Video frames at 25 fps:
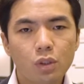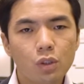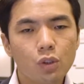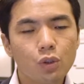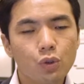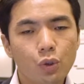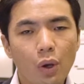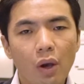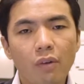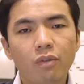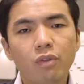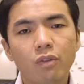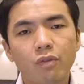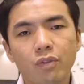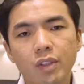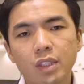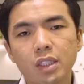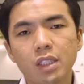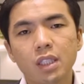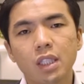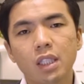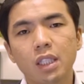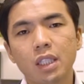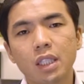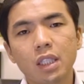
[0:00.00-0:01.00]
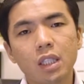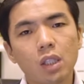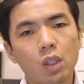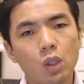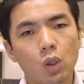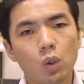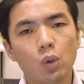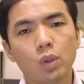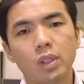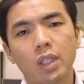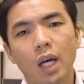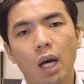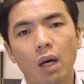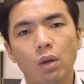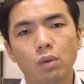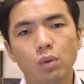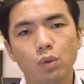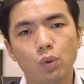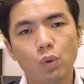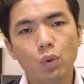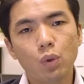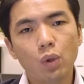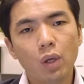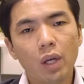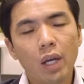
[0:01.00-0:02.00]
you have to physically go down
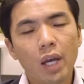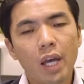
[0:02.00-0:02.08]
to